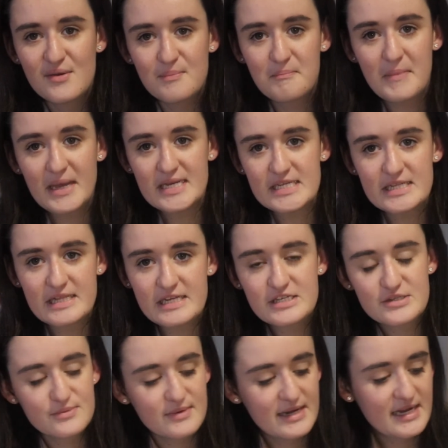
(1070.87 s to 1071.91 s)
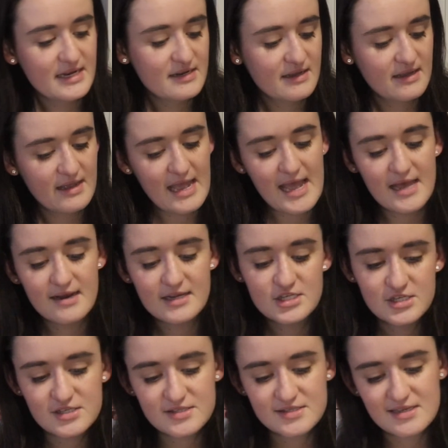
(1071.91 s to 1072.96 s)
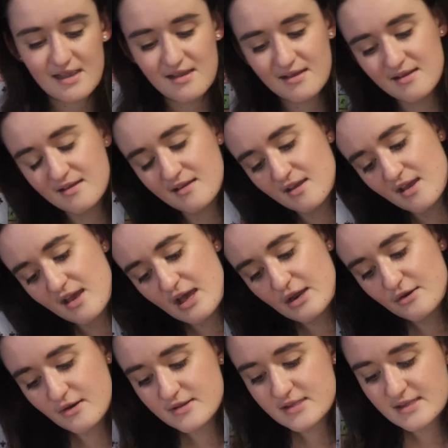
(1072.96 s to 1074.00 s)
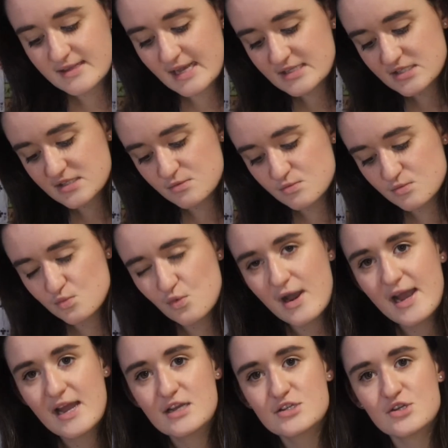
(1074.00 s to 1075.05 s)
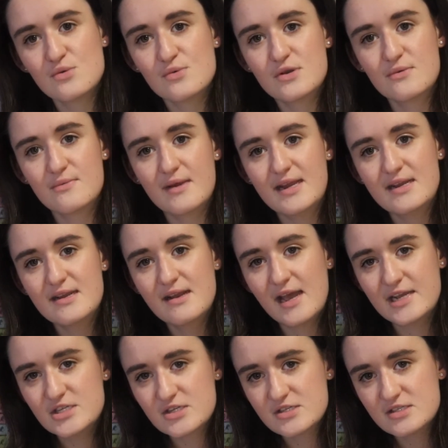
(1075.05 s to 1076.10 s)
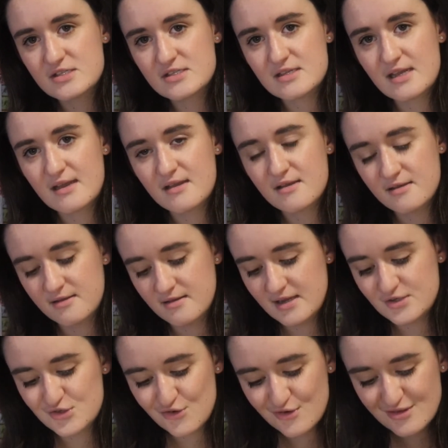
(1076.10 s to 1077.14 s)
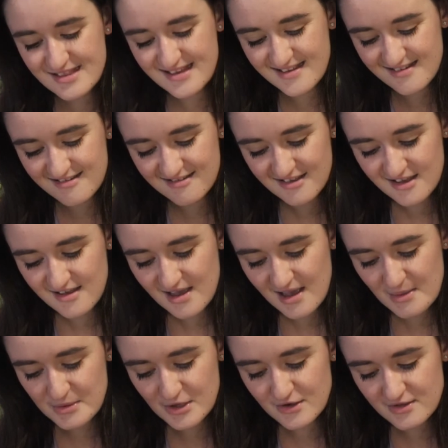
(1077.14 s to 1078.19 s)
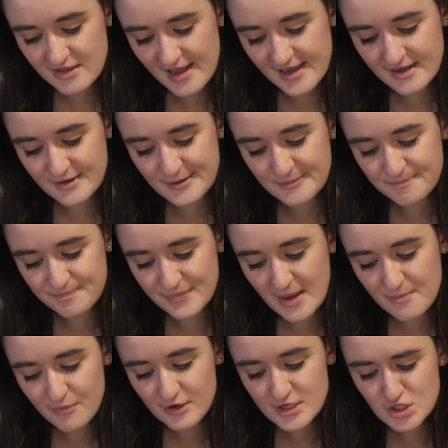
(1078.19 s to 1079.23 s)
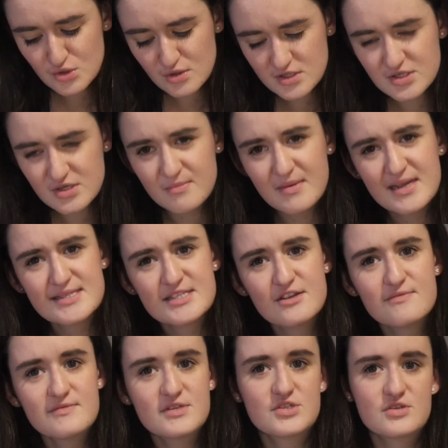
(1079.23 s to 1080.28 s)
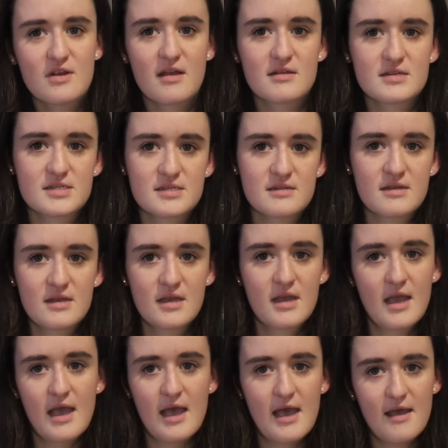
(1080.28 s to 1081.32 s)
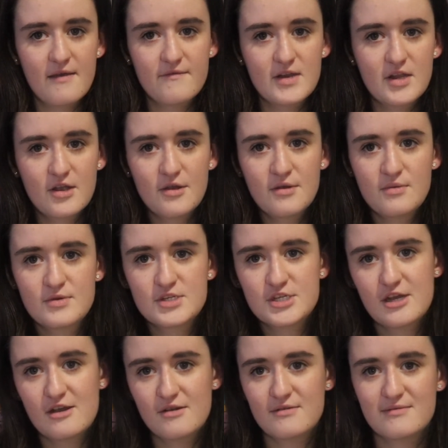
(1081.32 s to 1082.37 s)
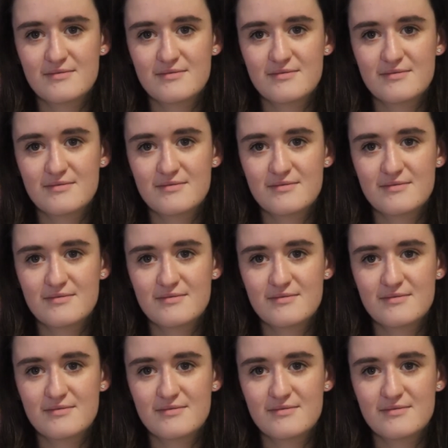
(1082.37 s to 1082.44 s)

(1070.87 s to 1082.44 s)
mentally to read, and I just, not that that's why I don't want to read it, I don't think I'm gonna like it. I'm pretty sure it's on my self-destruct video, which I'll